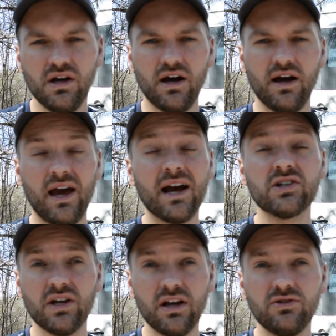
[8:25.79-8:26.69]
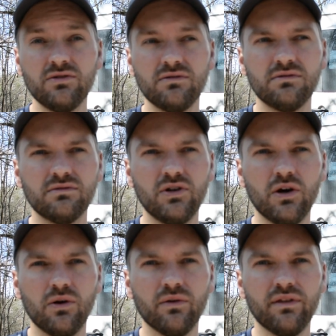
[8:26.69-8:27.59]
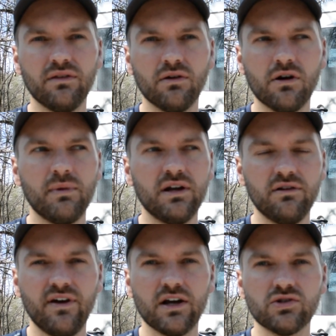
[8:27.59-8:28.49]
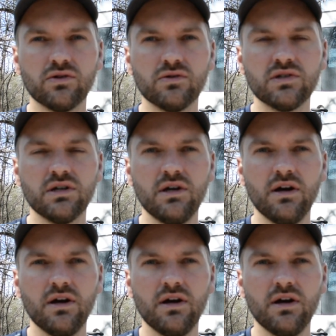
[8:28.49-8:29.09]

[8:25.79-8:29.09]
actually I do know that there are manufacturers